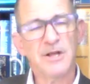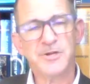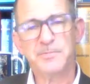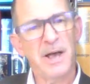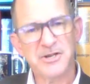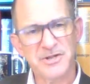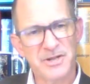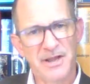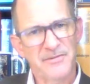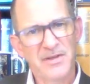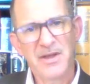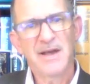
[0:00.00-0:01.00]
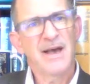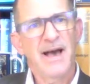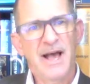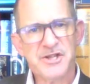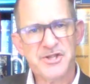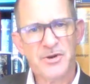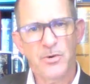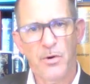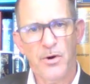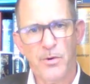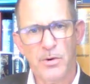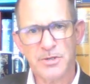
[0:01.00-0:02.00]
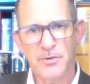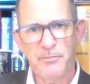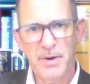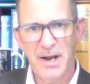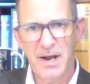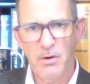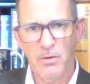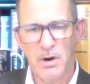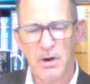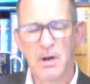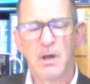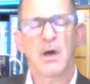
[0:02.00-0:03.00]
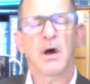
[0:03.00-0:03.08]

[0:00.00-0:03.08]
especially as the corridors of power